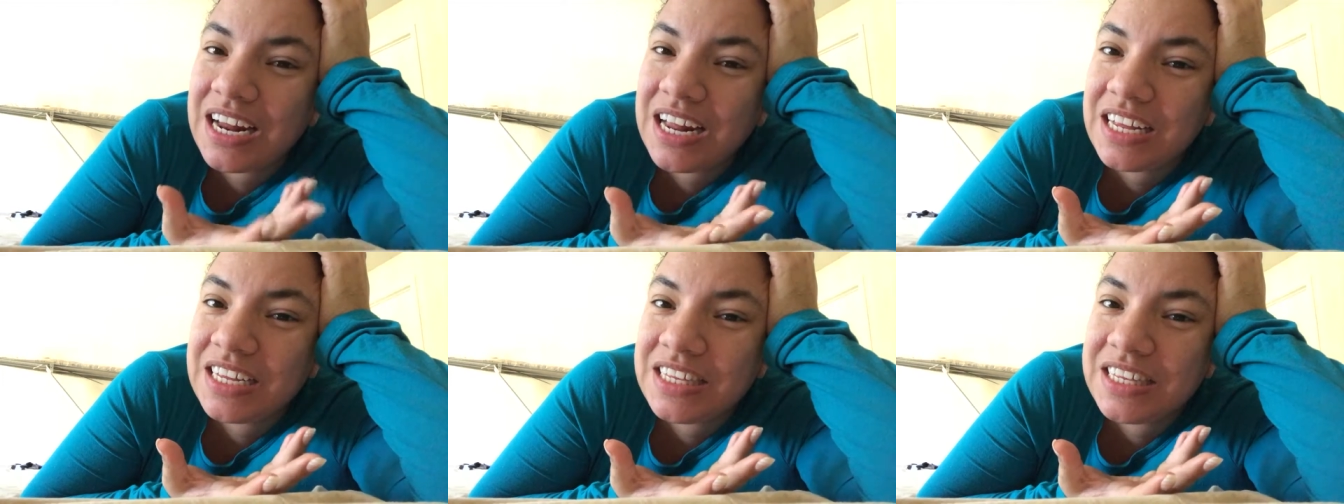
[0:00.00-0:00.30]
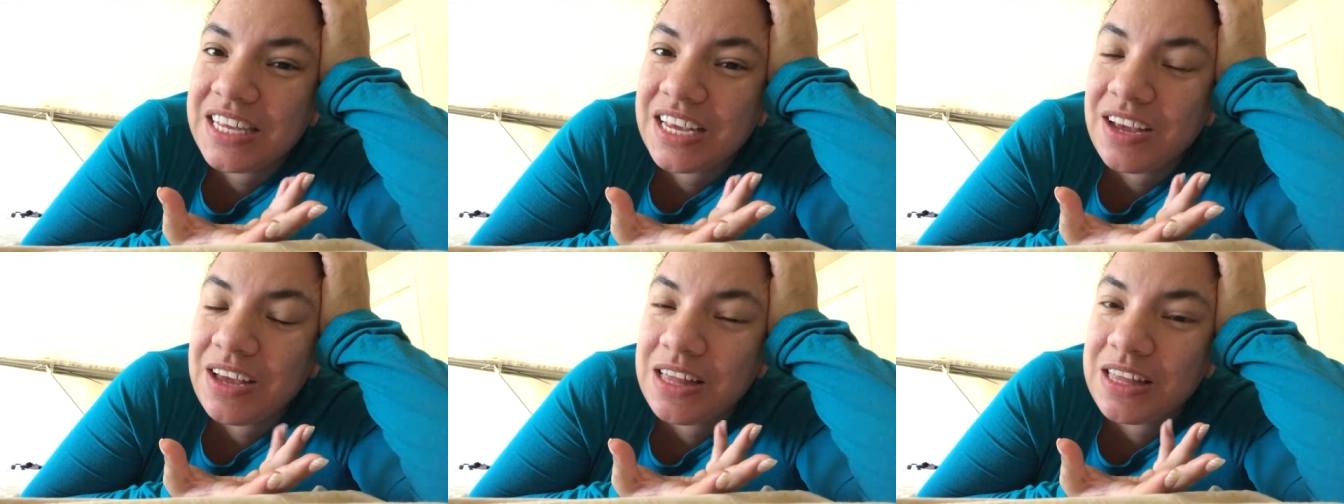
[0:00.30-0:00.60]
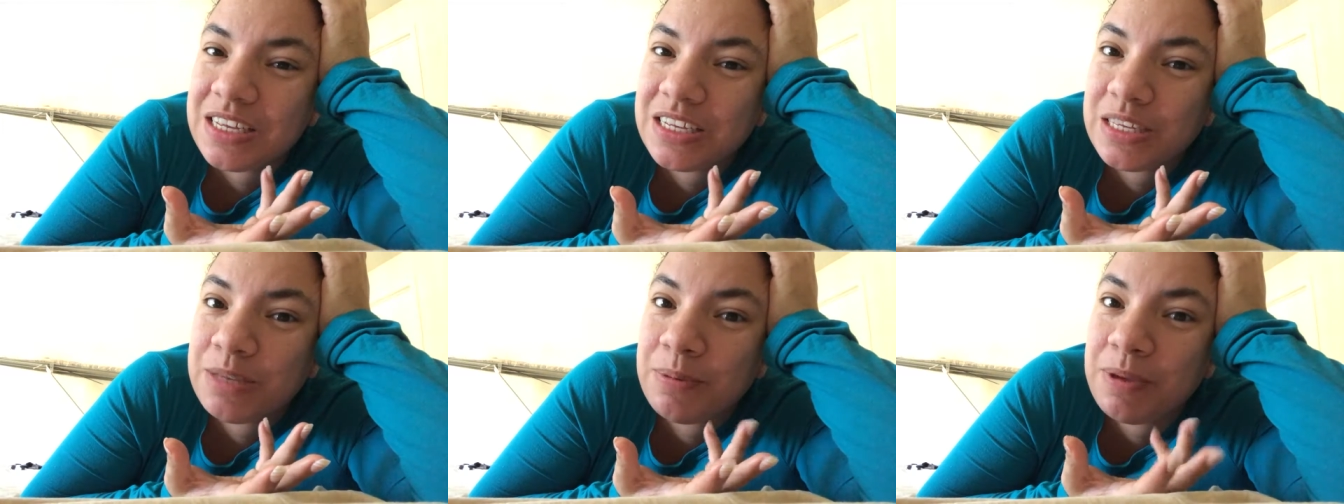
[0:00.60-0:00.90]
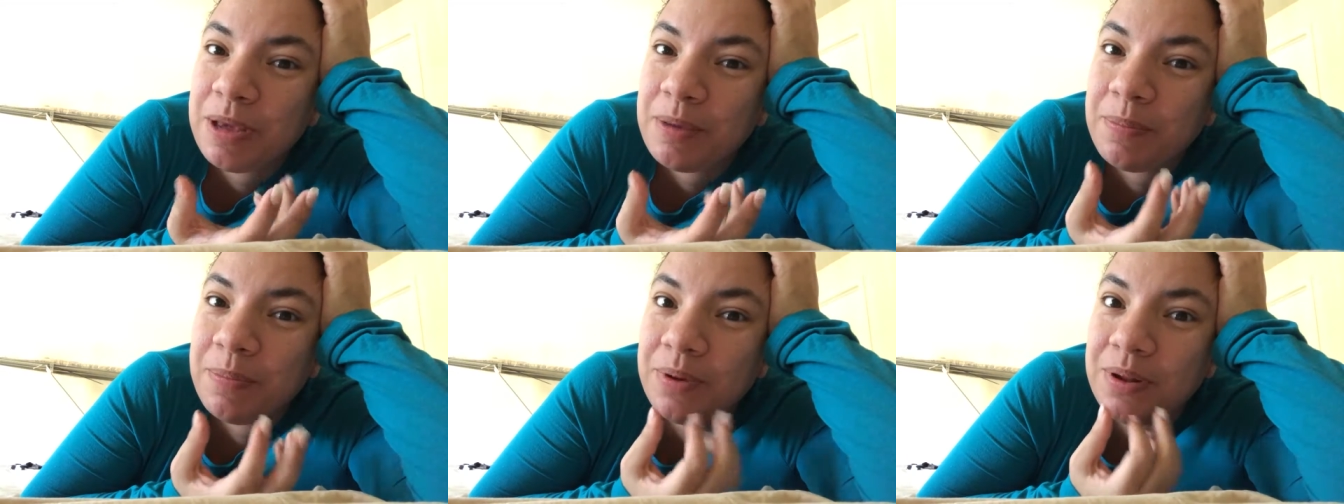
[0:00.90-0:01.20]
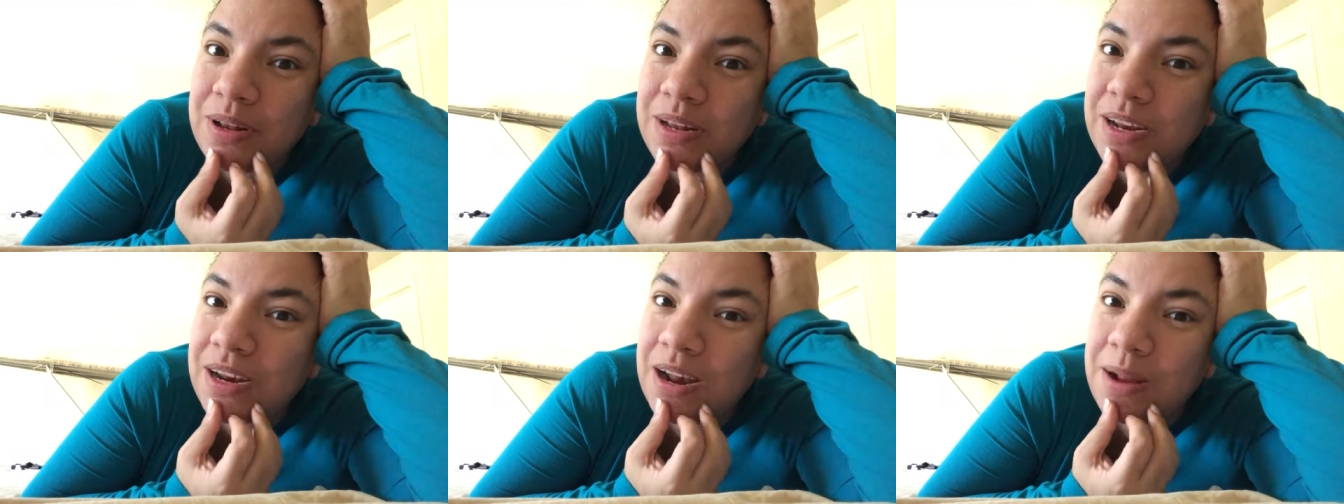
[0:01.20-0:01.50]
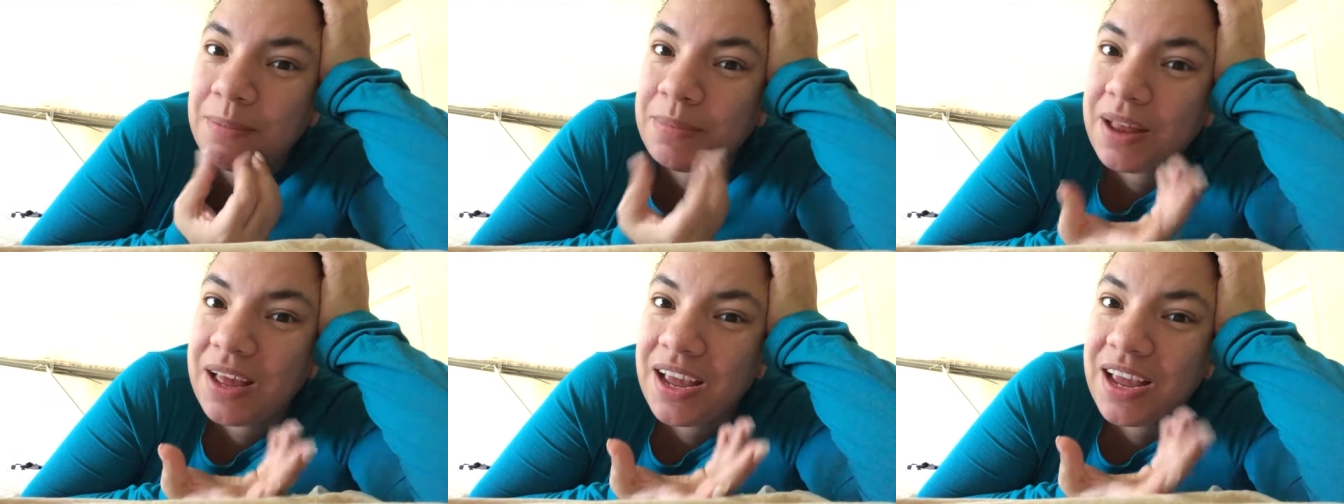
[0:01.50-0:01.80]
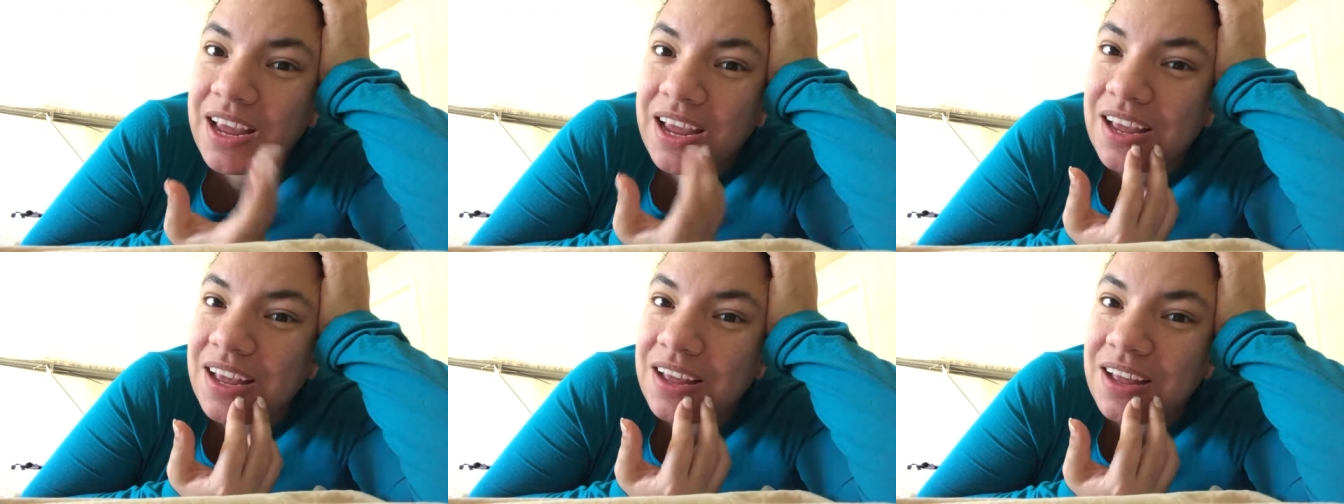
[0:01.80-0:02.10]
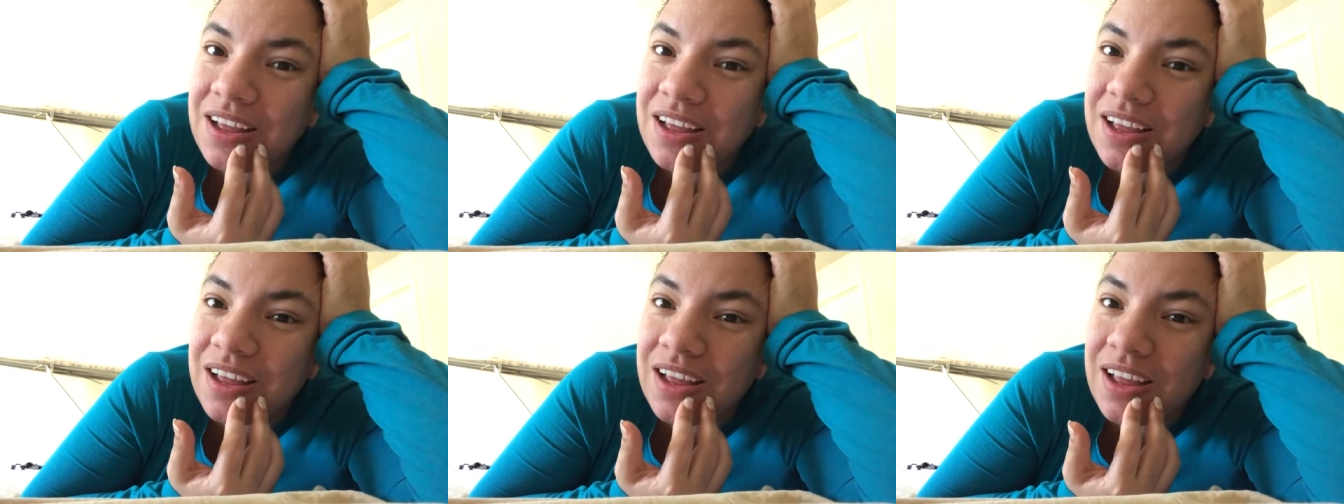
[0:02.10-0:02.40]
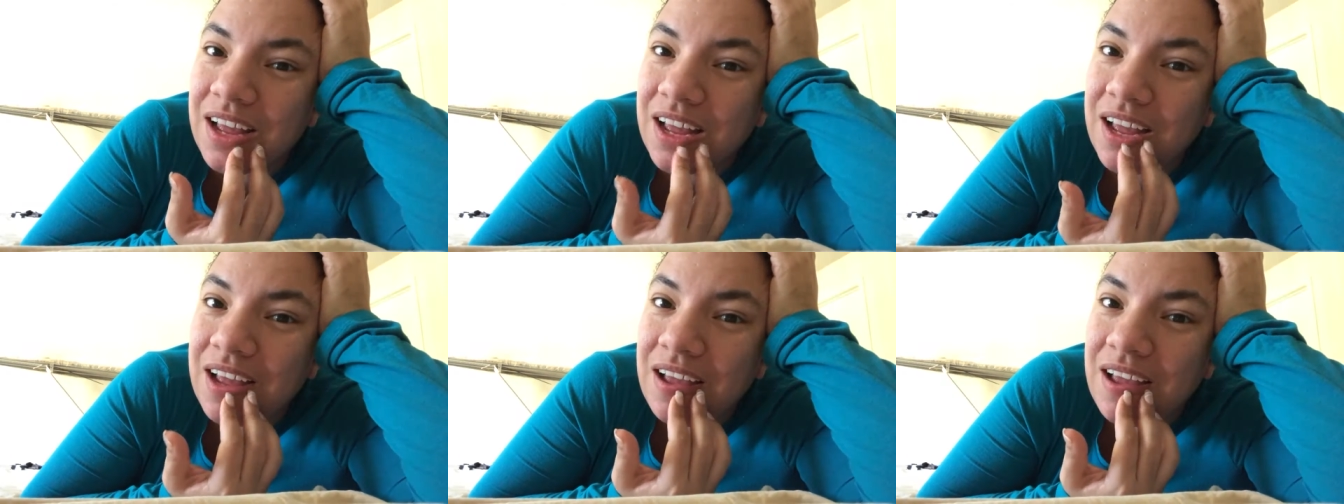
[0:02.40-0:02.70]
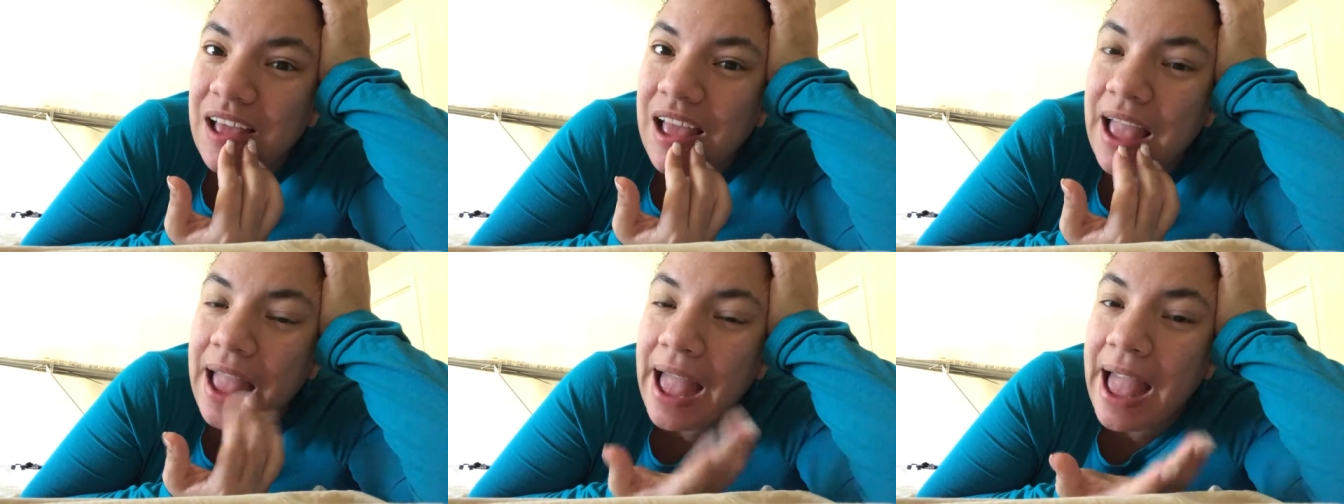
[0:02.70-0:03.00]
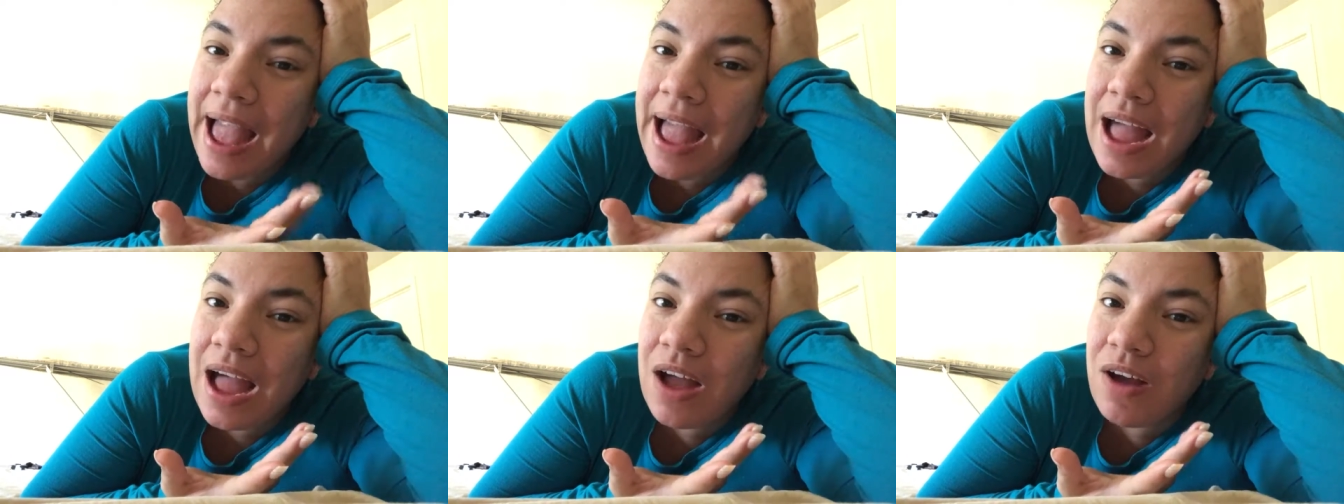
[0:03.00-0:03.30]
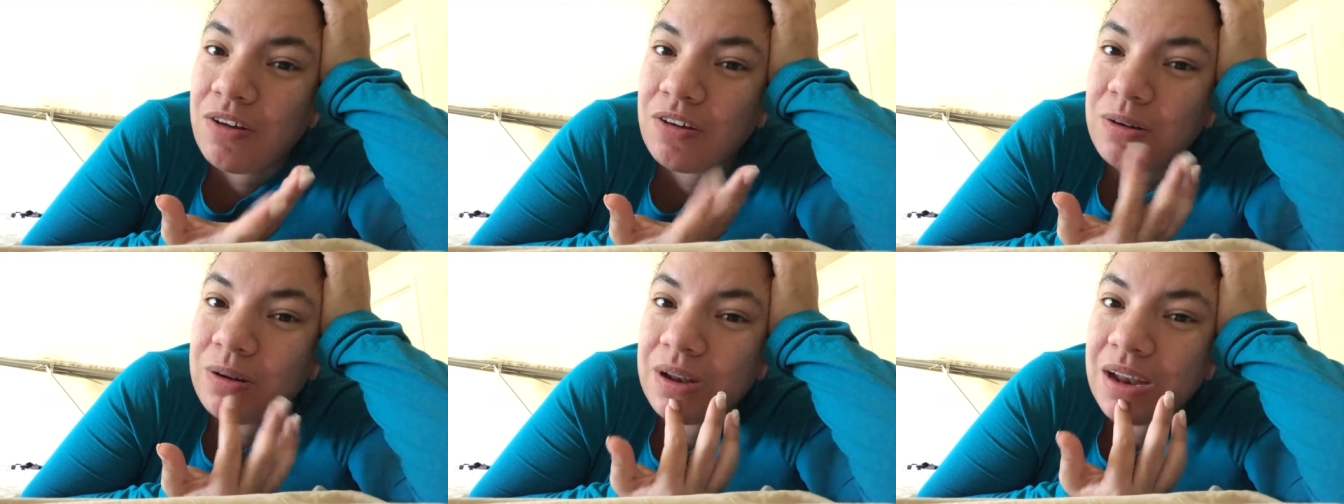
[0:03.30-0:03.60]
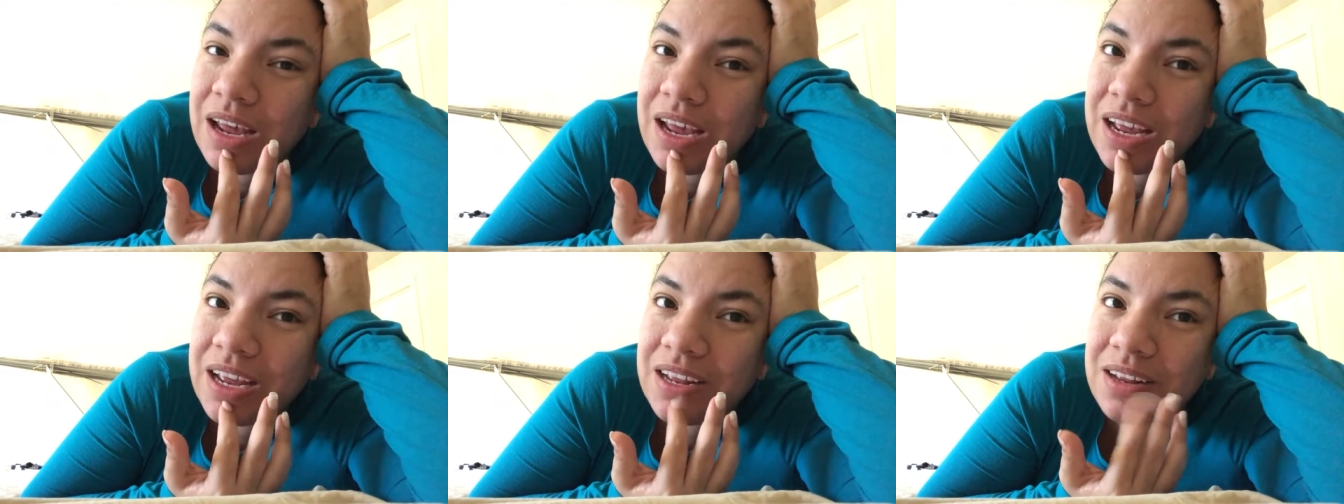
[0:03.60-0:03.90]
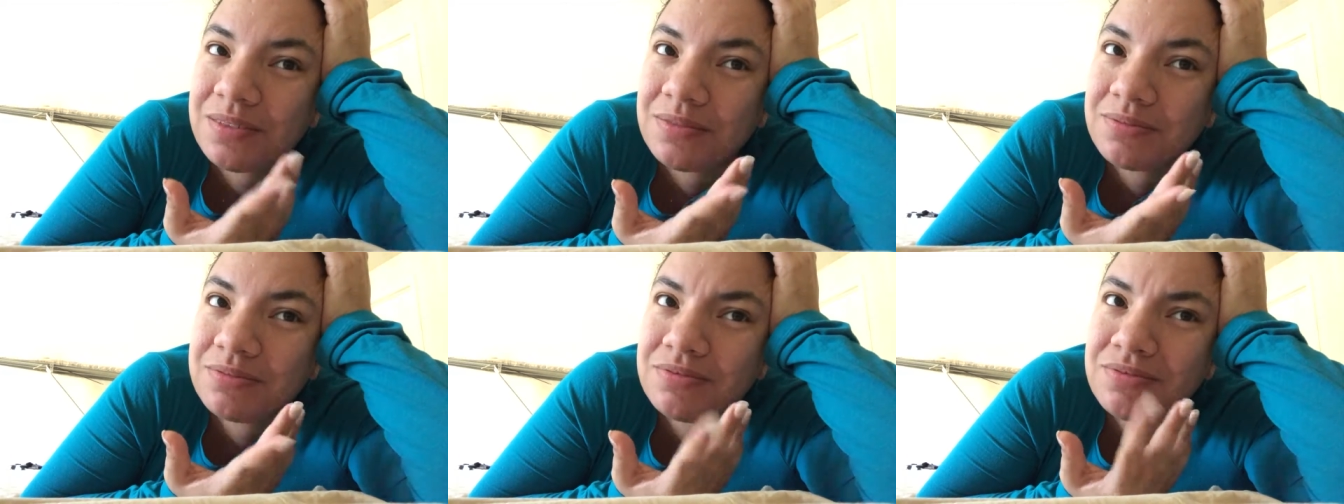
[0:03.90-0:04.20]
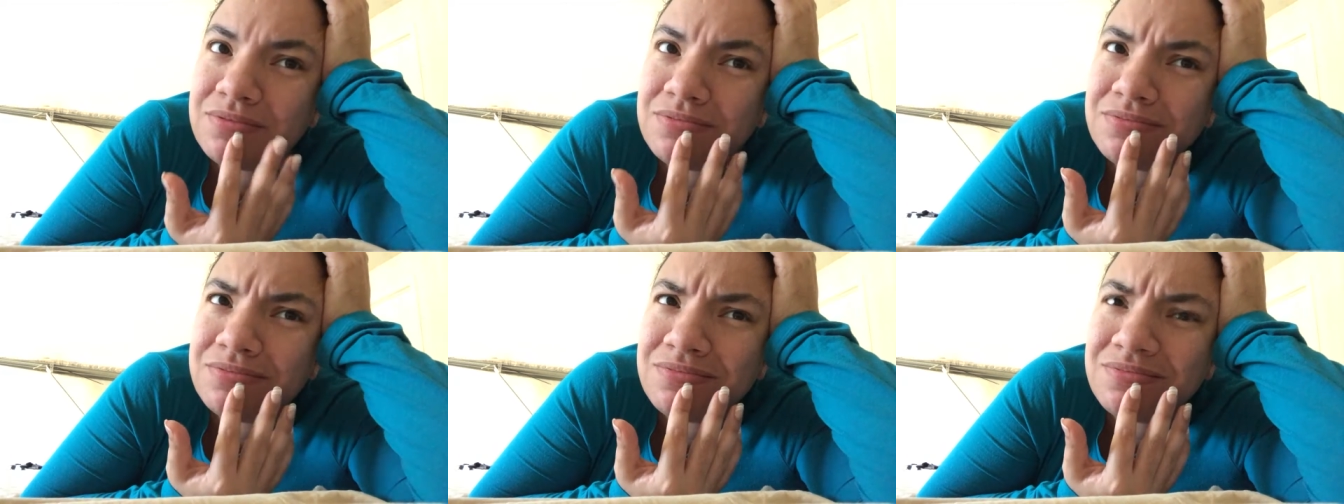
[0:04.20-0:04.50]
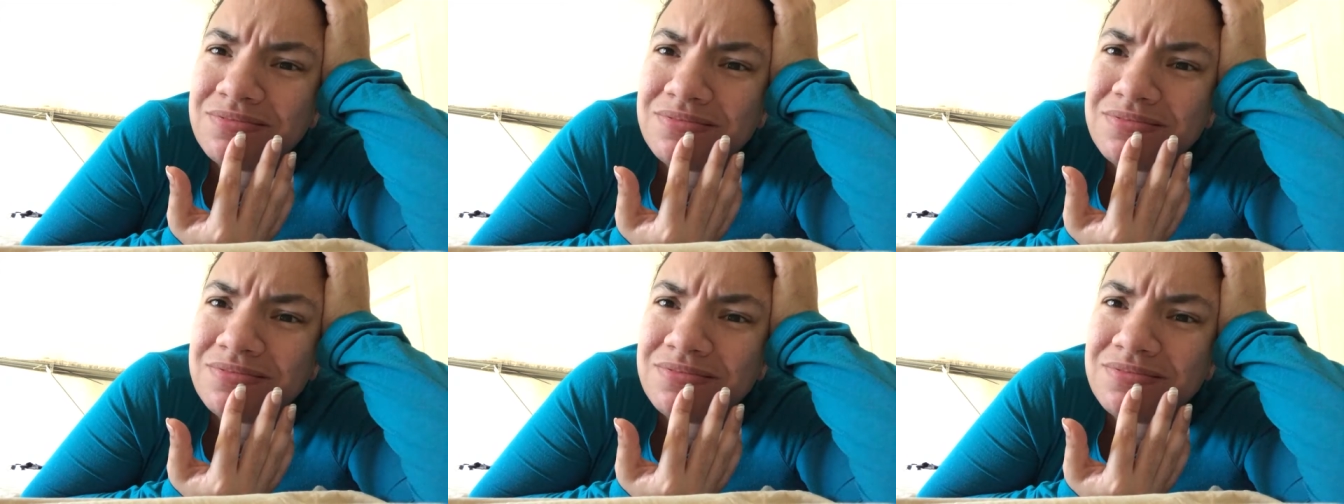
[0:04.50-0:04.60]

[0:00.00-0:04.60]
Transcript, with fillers: And then I see all these people, and I'm like, how? Like,